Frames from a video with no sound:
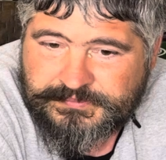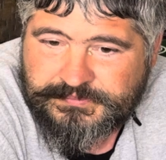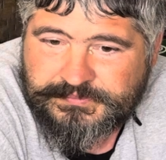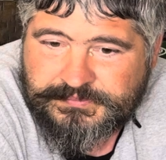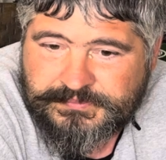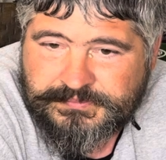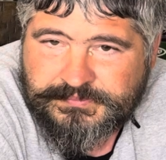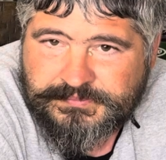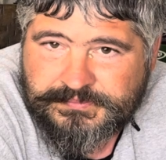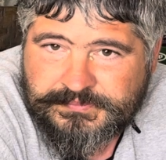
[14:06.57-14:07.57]
It says, while
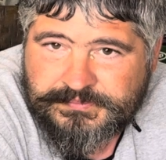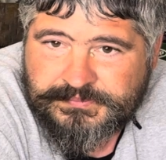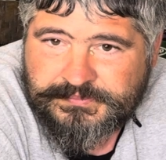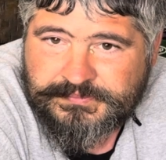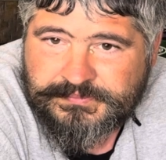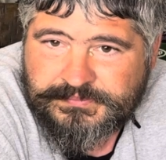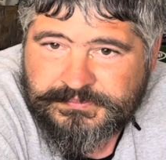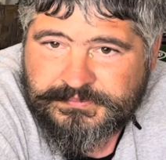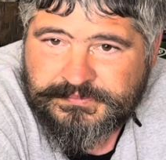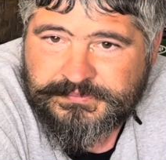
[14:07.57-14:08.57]
there is an order marker on
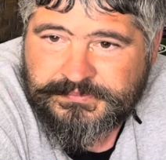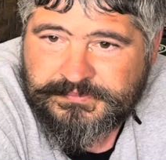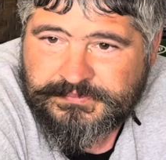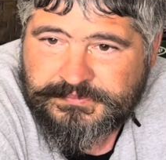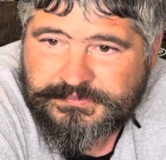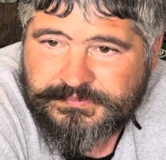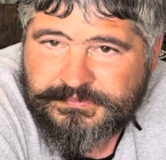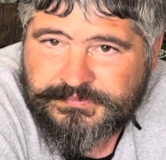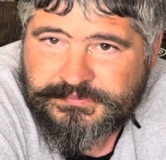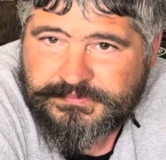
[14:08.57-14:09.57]
the Crimson Widow, the
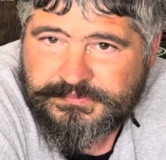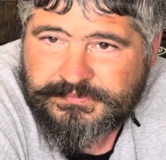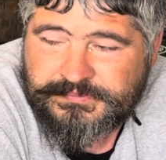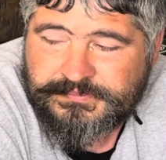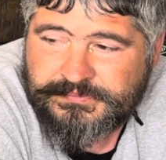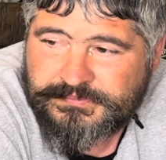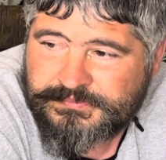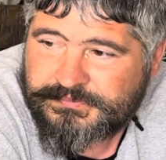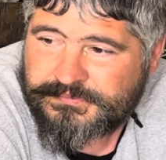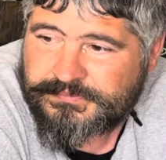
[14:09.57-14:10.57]
pirates you control
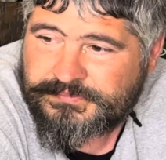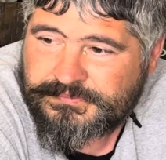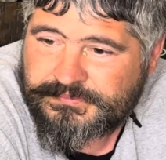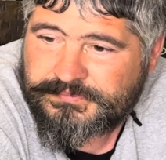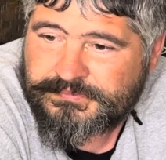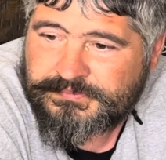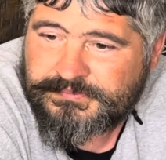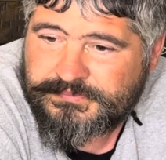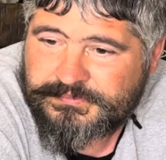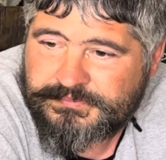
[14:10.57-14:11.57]
increase their attack
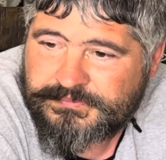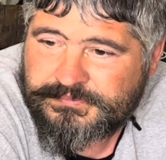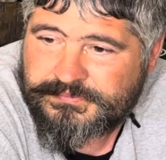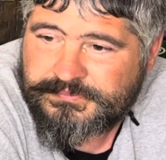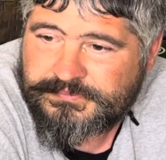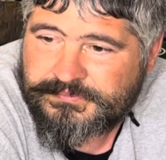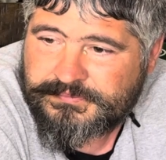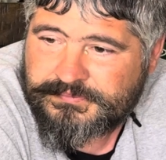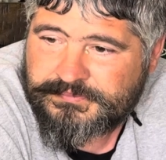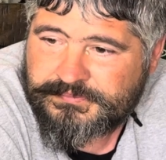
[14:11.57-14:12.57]
values by
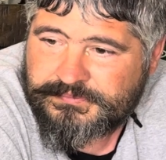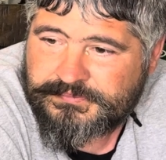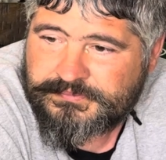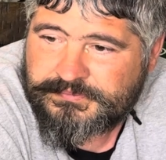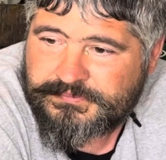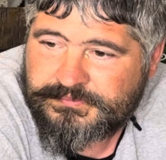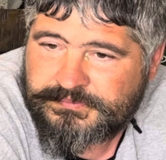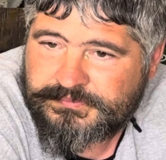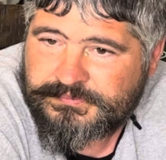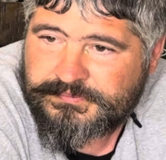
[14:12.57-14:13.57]
1 when
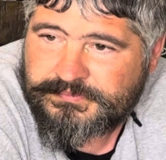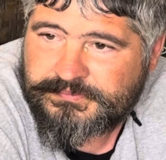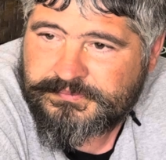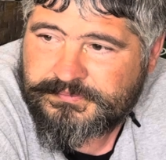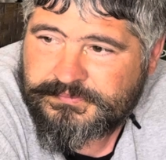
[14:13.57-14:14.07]
attacking adjacent